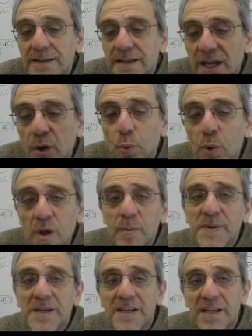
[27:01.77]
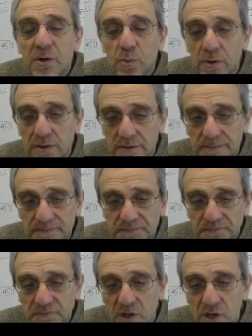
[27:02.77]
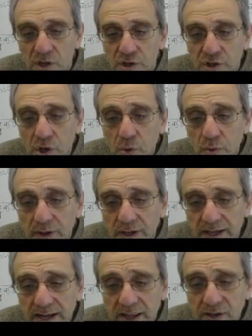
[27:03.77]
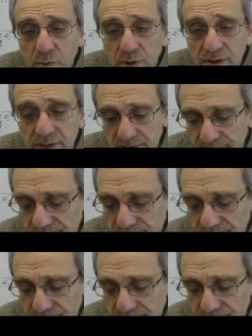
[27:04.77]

it will be equal. So, in other words,